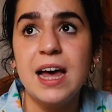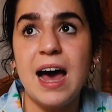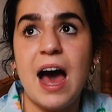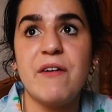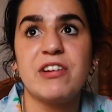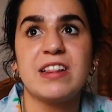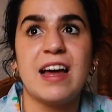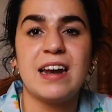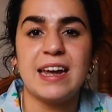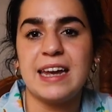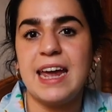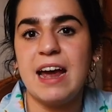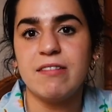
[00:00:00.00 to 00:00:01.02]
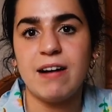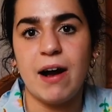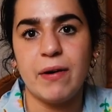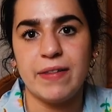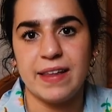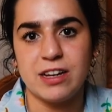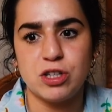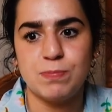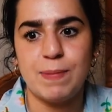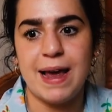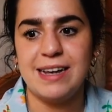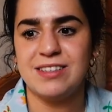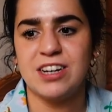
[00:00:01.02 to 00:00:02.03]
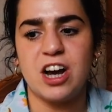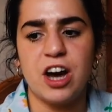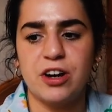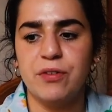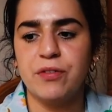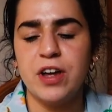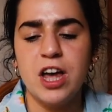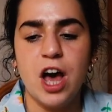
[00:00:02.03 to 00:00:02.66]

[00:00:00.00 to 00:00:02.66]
having that like year out and that space to kind of